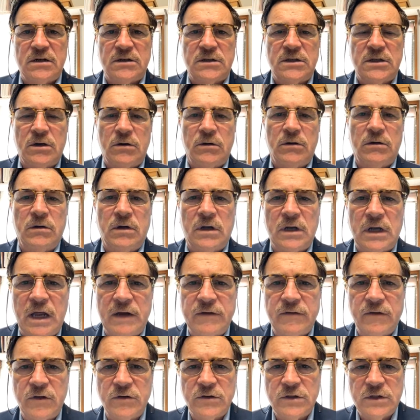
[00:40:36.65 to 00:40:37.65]
So a lot
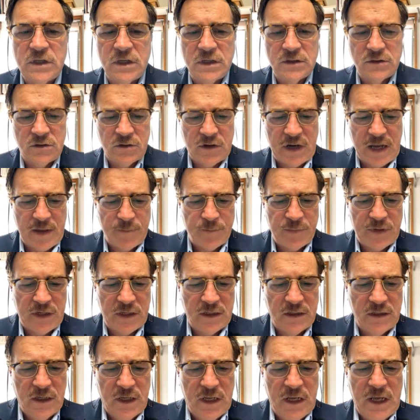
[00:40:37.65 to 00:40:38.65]
of those things are
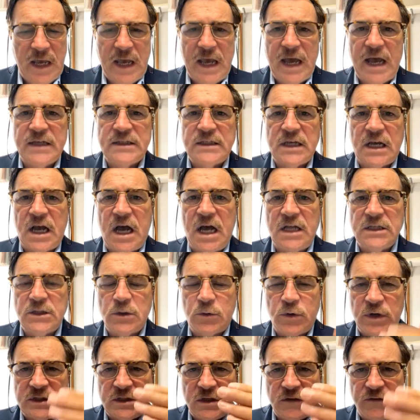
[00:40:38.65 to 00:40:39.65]
happening as a
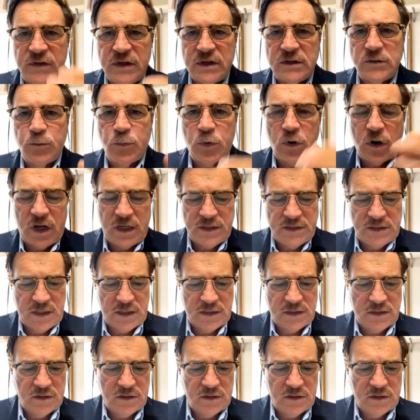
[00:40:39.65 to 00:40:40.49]
consequence of this process.